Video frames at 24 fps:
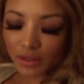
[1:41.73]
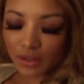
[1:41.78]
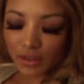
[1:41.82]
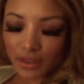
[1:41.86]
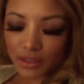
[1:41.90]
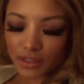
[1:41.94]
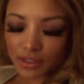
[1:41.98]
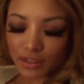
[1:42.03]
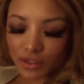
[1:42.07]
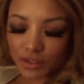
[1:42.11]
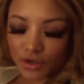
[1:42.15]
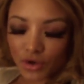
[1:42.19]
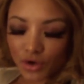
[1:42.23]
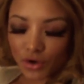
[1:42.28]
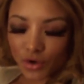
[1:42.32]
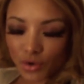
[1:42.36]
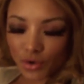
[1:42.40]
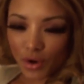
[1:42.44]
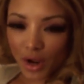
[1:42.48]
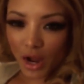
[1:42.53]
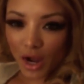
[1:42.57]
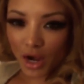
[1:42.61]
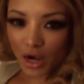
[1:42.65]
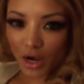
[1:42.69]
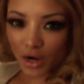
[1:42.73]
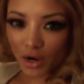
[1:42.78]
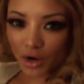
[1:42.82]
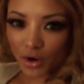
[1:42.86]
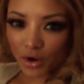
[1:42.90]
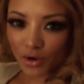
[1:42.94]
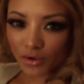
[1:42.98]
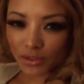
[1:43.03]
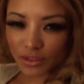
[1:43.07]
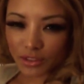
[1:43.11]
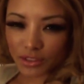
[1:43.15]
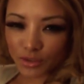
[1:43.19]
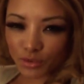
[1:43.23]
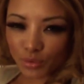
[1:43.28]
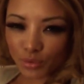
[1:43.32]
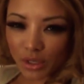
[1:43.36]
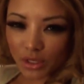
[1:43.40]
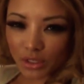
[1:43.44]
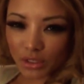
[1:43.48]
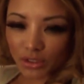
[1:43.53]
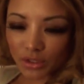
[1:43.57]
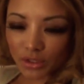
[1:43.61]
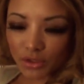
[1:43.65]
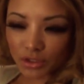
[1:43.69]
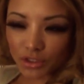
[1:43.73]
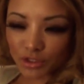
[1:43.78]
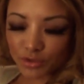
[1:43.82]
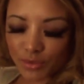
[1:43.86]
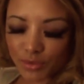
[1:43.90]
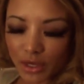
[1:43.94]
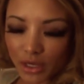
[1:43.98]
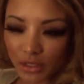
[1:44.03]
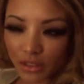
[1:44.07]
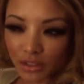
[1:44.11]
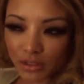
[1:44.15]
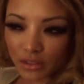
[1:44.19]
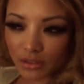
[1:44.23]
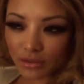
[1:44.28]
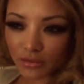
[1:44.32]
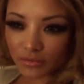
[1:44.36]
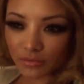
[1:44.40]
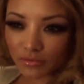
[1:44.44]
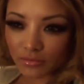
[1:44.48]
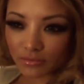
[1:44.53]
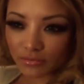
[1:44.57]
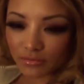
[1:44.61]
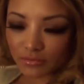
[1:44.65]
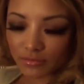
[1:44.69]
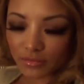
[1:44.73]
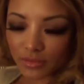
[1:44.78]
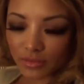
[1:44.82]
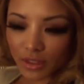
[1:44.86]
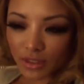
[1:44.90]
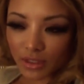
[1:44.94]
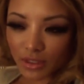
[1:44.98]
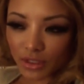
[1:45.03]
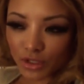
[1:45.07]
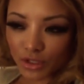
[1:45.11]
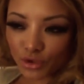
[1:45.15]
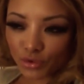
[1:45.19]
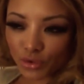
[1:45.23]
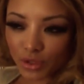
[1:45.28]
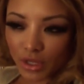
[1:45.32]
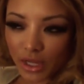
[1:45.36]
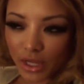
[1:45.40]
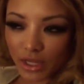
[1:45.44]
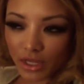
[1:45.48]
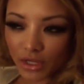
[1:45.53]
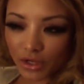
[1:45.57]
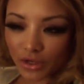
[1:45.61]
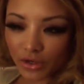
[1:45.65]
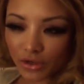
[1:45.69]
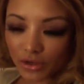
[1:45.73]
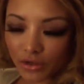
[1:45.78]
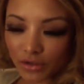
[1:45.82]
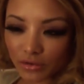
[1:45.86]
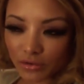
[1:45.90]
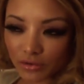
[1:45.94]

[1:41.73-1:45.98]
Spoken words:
So, how does one go to bed? You lay here